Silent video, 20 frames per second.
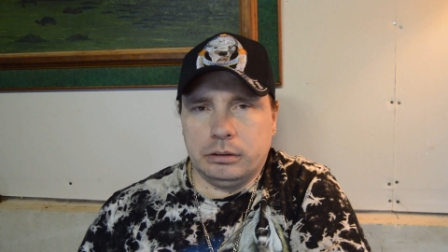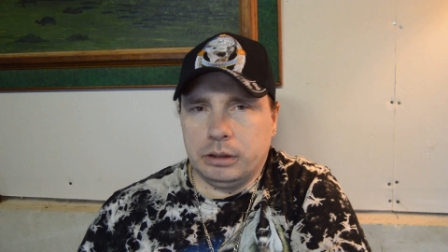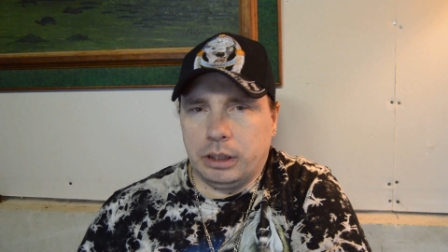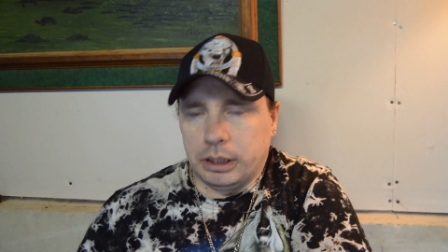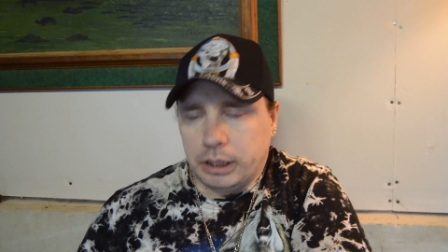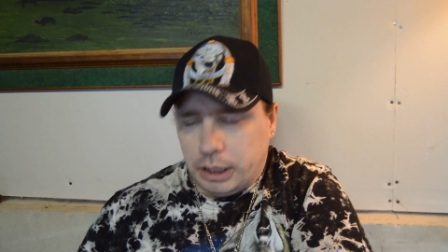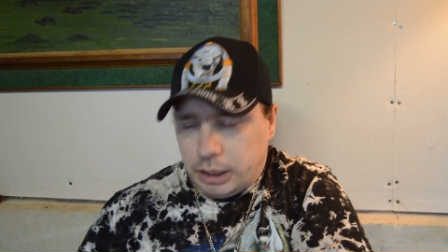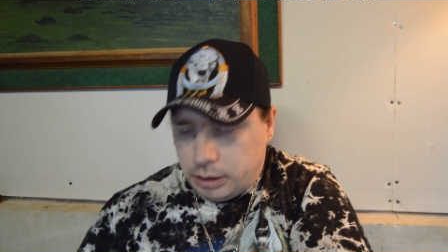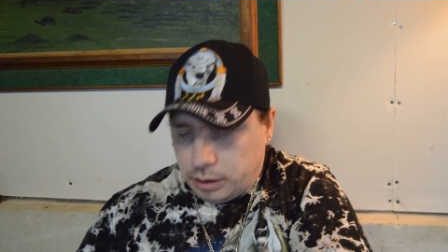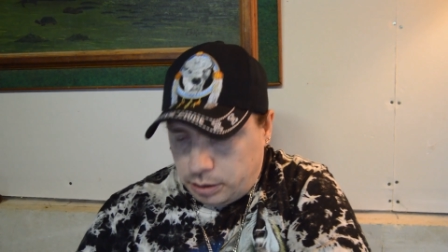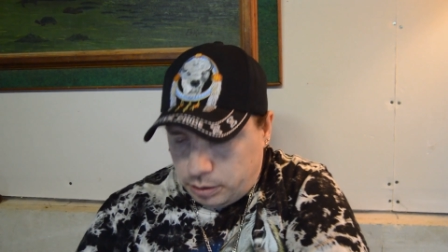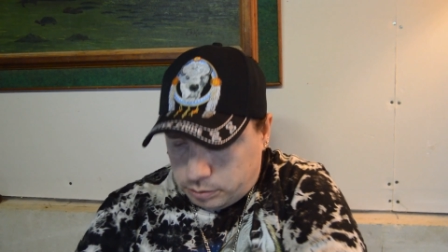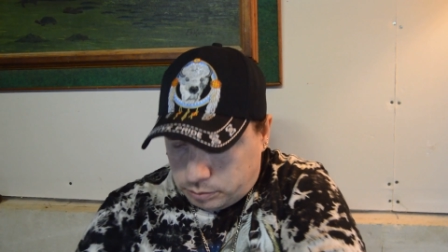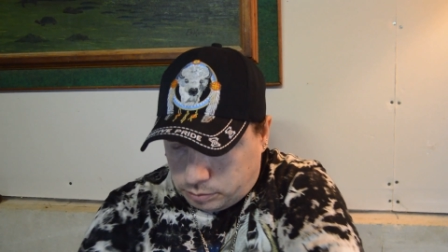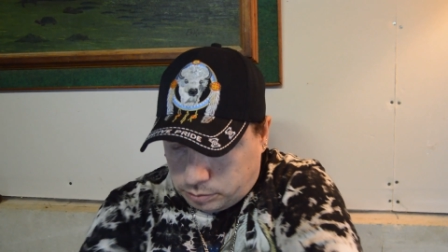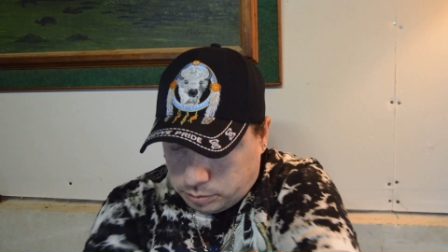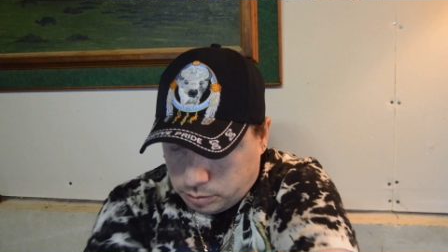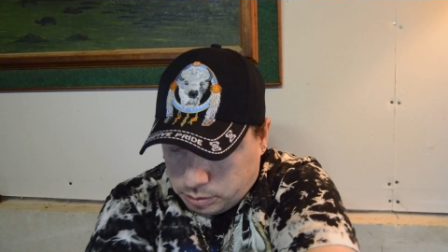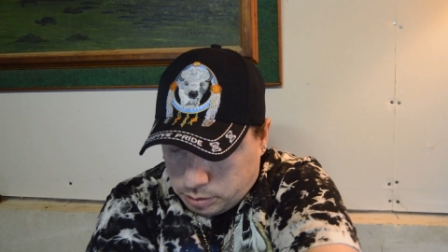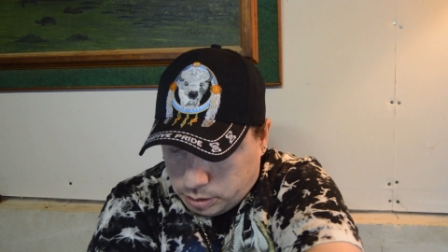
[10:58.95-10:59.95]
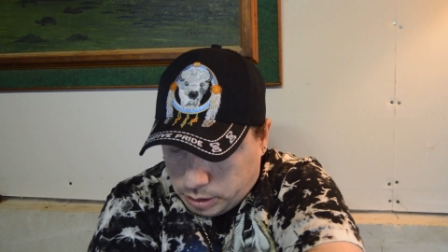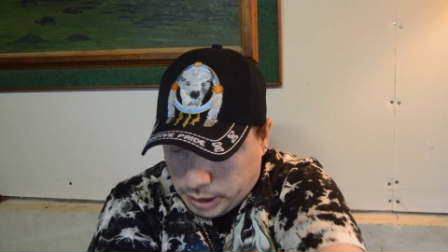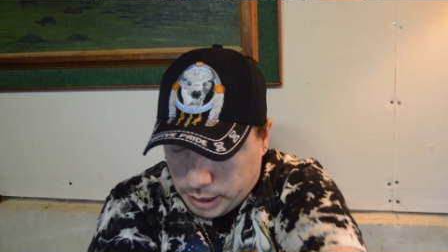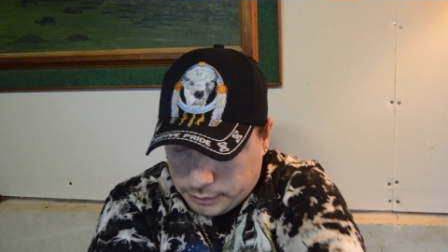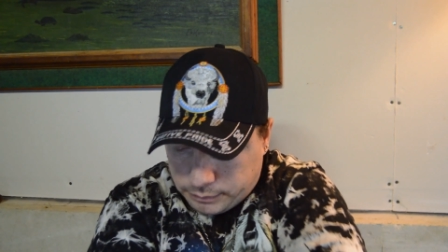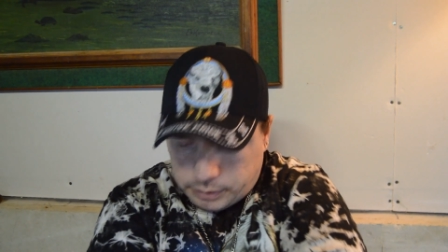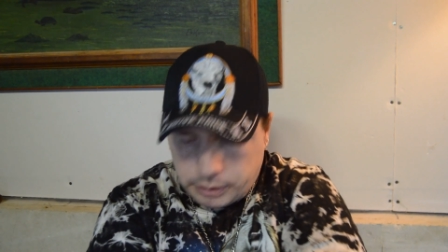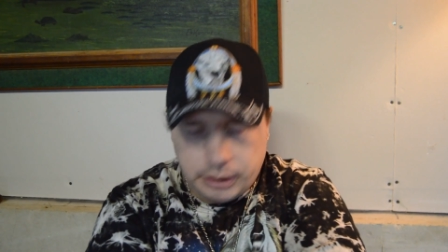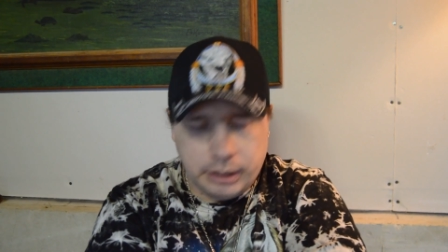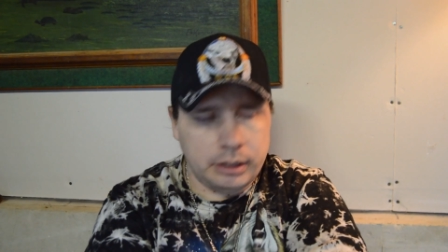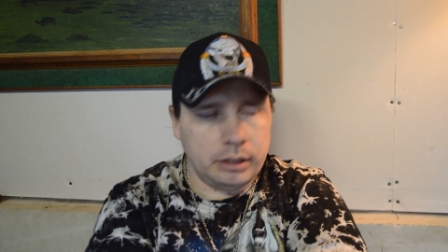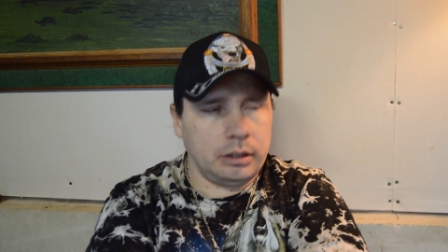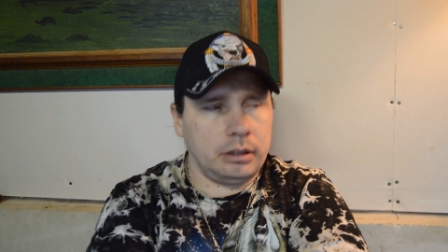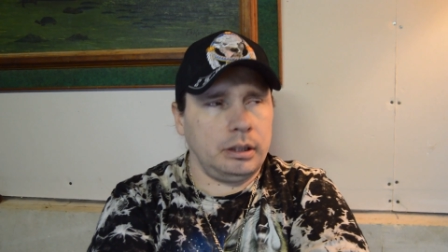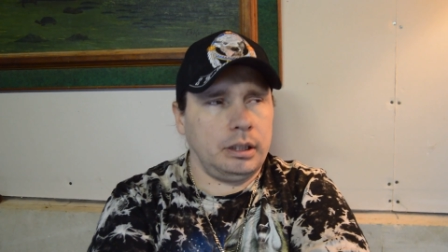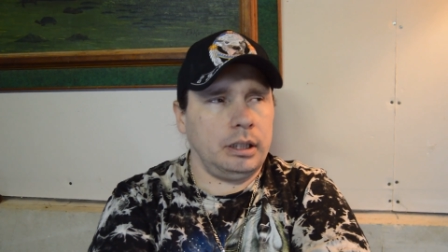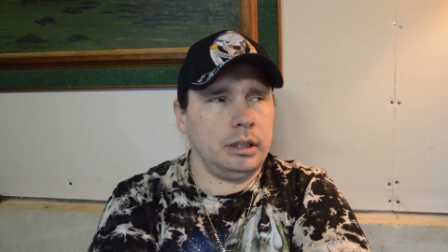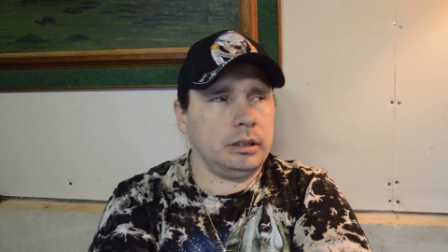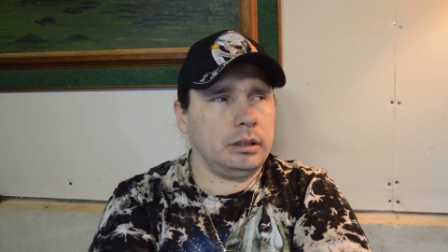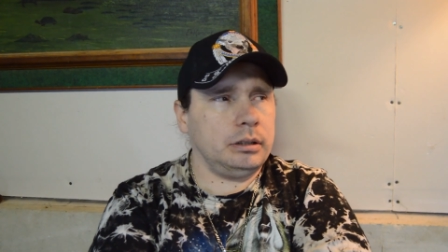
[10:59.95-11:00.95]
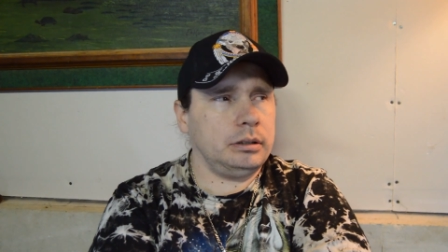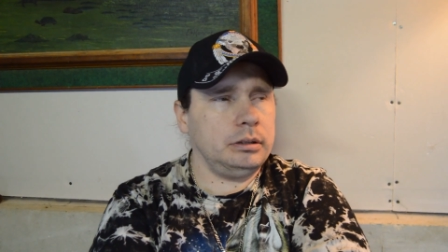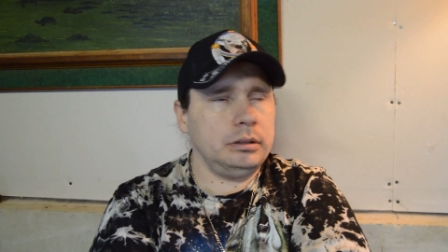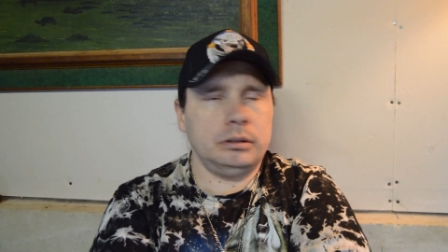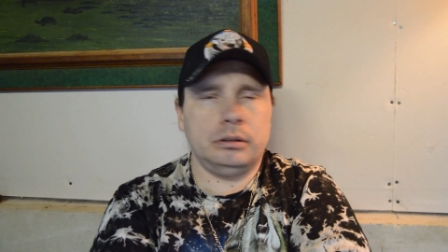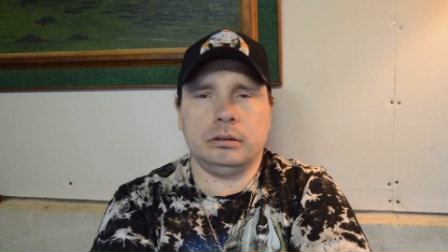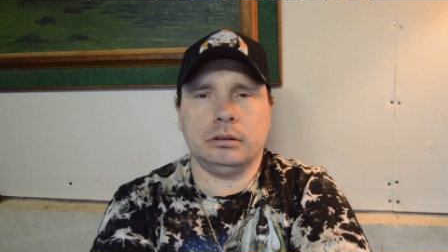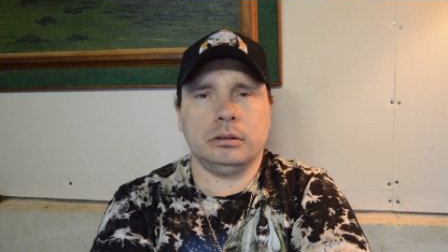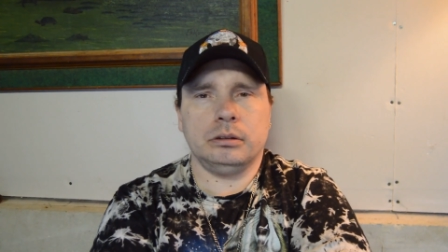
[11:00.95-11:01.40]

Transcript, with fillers: I got you know after nine o'clock and